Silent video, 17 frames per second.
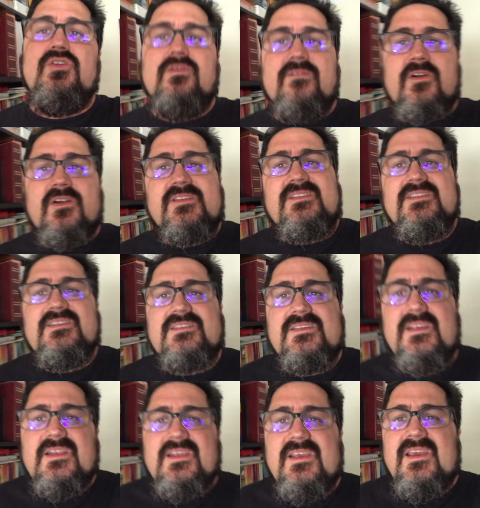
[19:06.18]
University
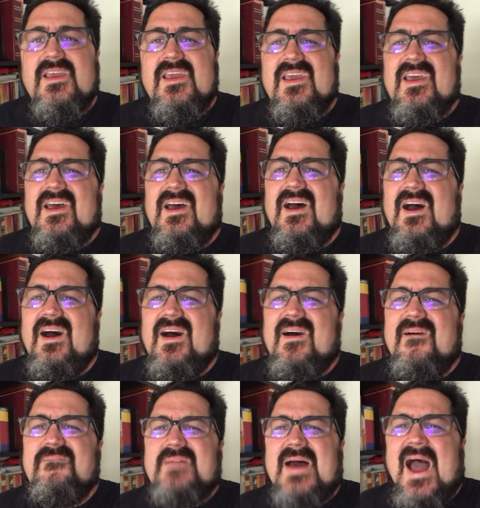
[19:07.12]
City.
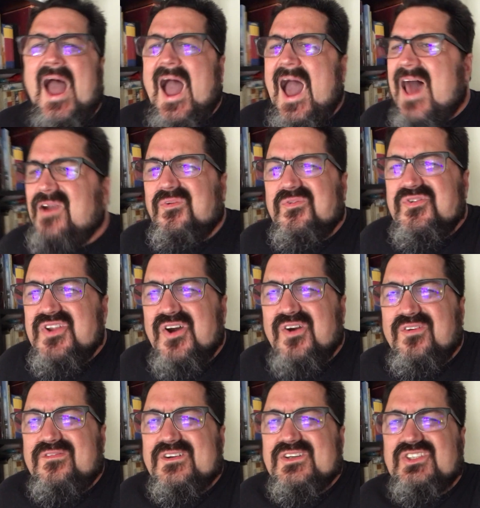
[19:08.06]
I don't
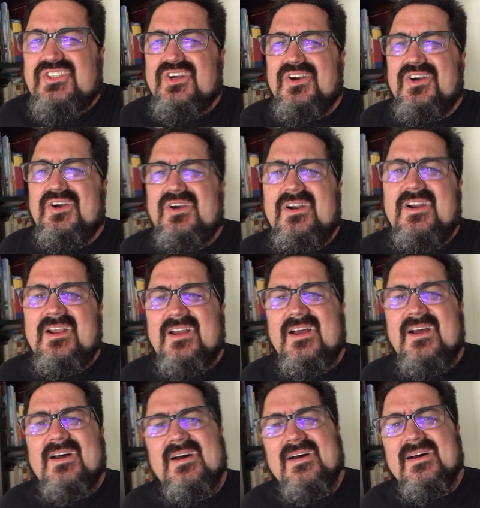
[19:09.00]
know for sure.
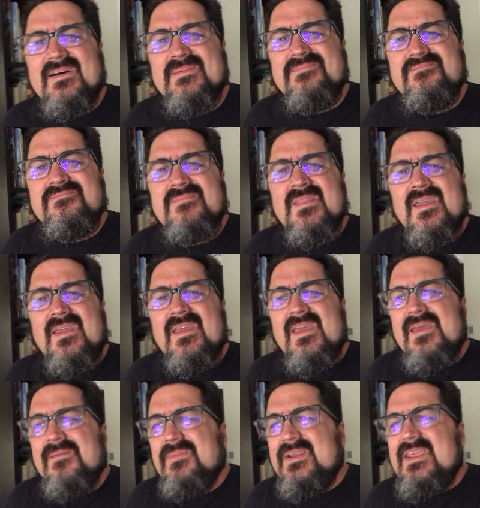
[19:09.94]

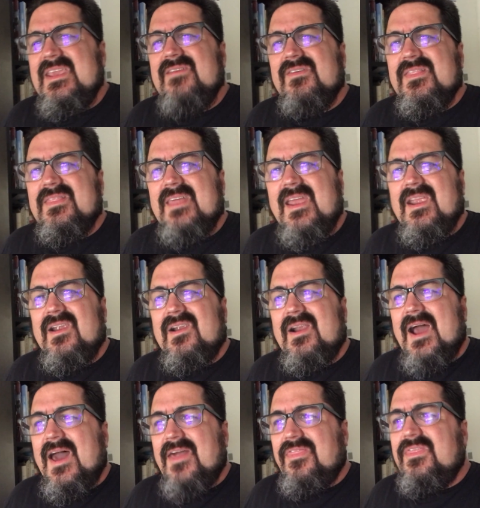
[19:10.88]
But even
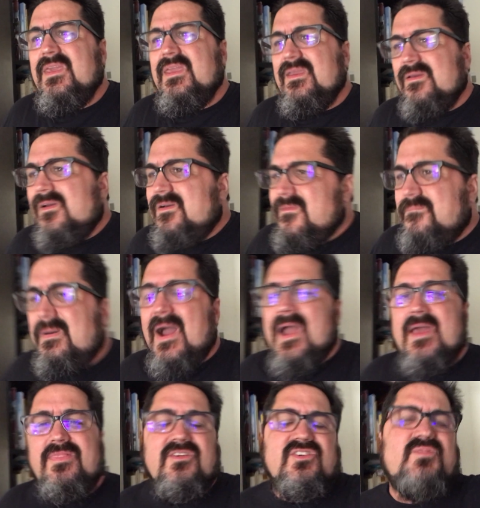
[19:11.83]
there, I think
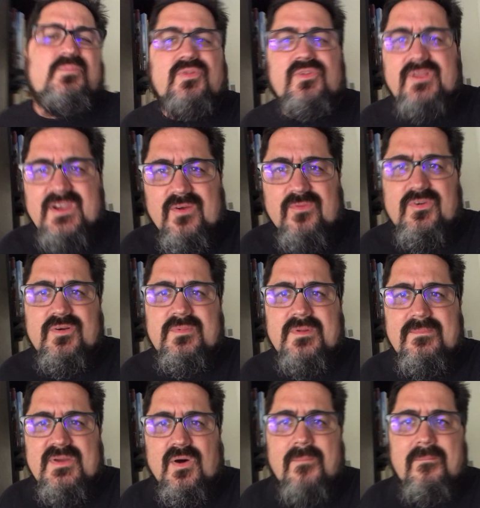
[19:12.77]
there's plenty of room
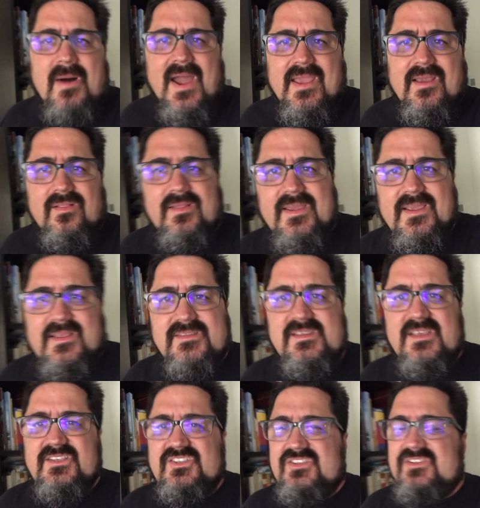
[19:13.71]
to build bike
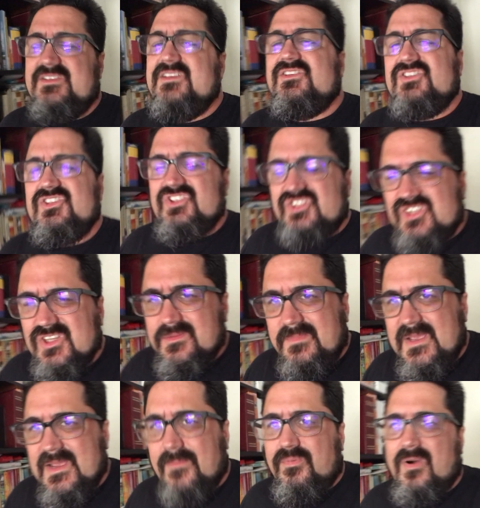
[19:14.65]
lanes. This
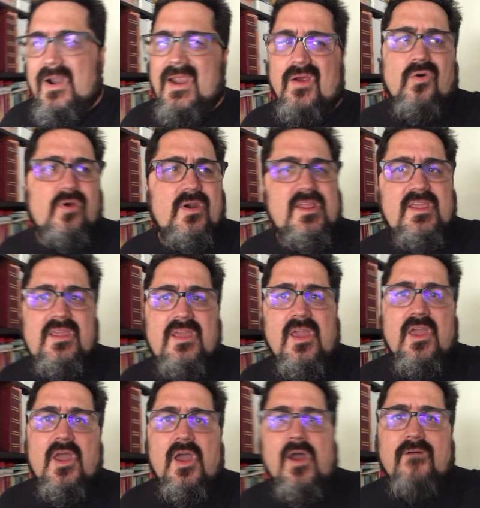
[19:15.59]
should be a priority
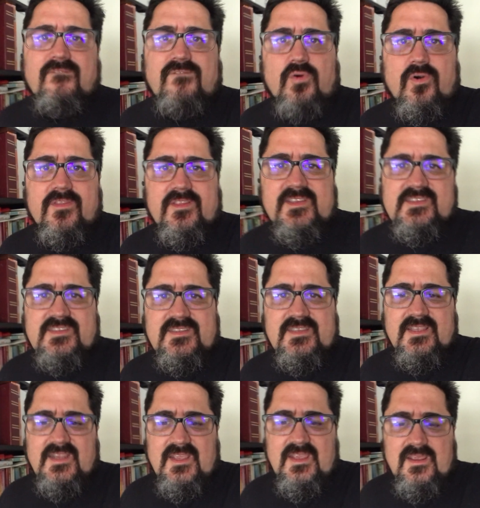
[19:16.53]
for the
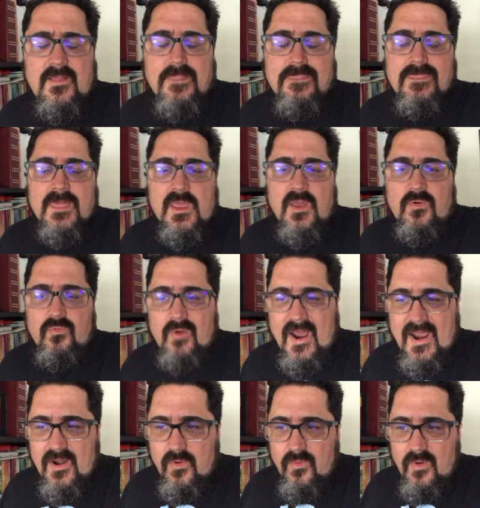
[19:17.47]
city
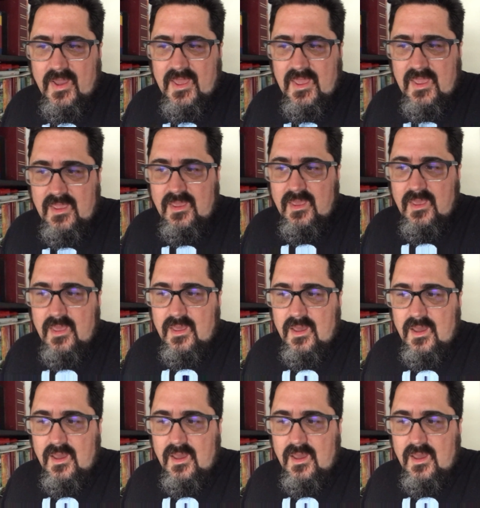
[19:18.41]
right away.